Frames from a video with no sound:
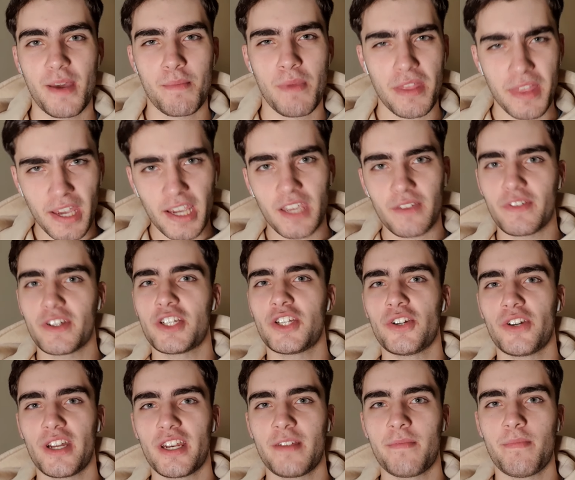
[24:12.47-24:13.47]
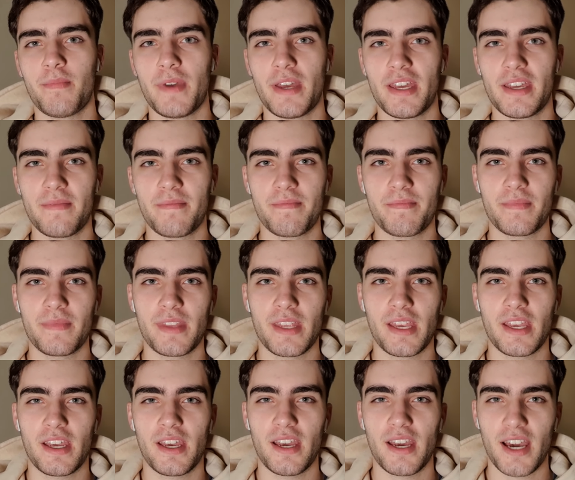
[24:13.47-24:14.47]
But thank you for joining me
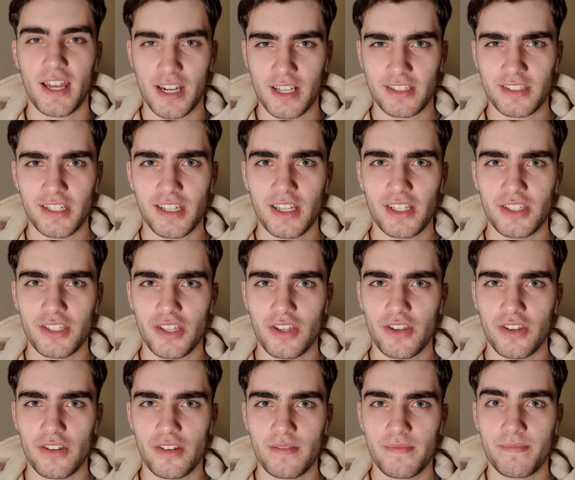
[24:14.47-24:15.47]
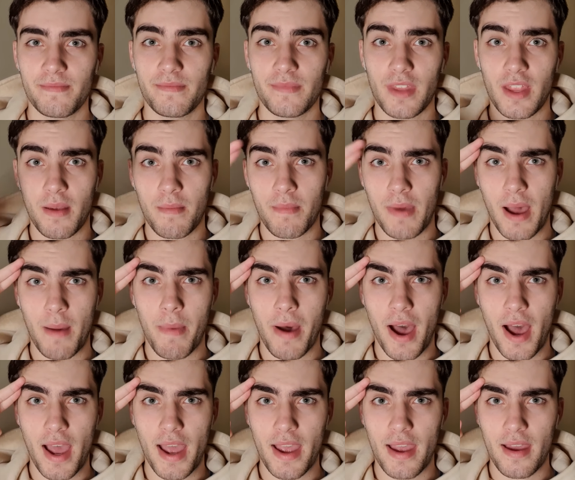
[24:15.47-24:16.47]
and I'll see you soon. Bye
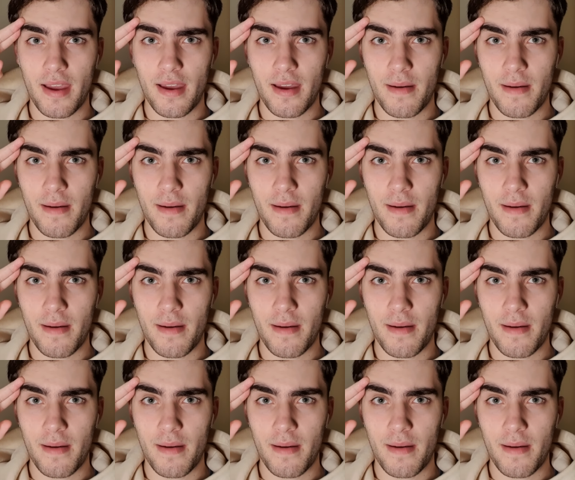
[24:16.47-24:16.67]
bye.